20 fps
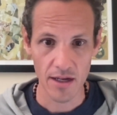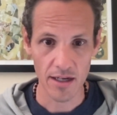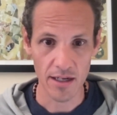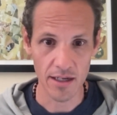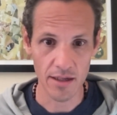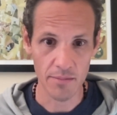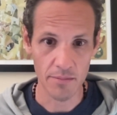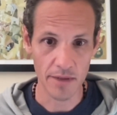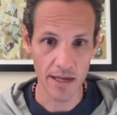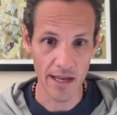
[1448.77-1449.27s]

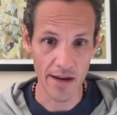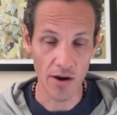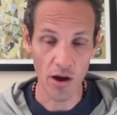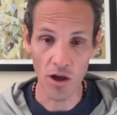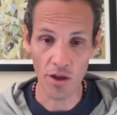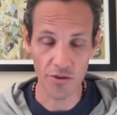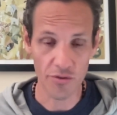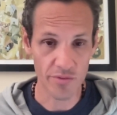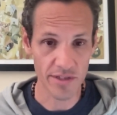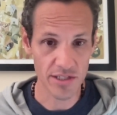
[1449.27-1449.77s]
And
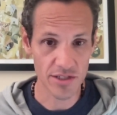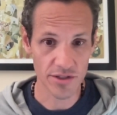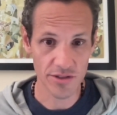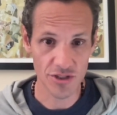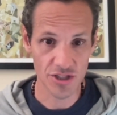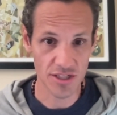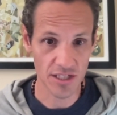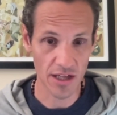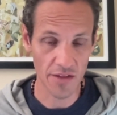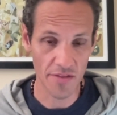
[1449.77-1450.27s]
all the
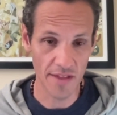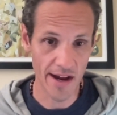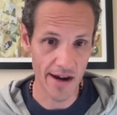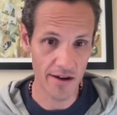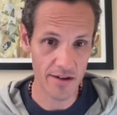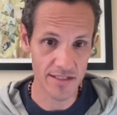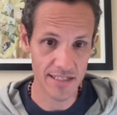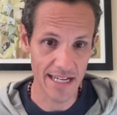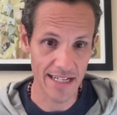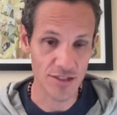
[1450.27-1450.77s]
research done
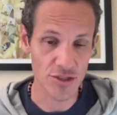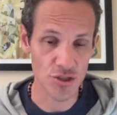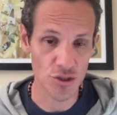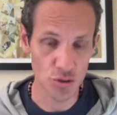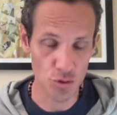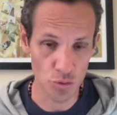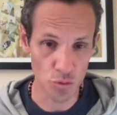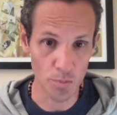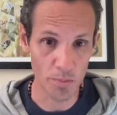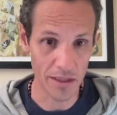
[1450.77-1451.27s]
there is at
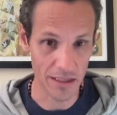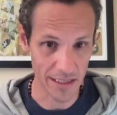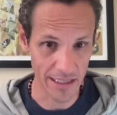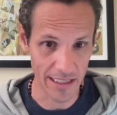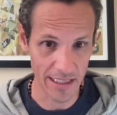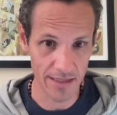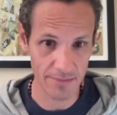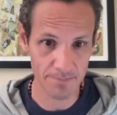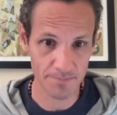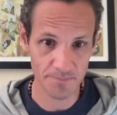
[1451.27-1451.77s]
2
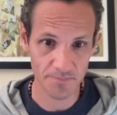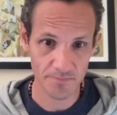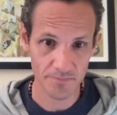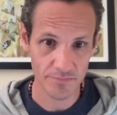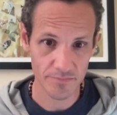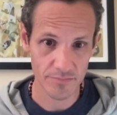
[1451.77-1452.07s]
billion,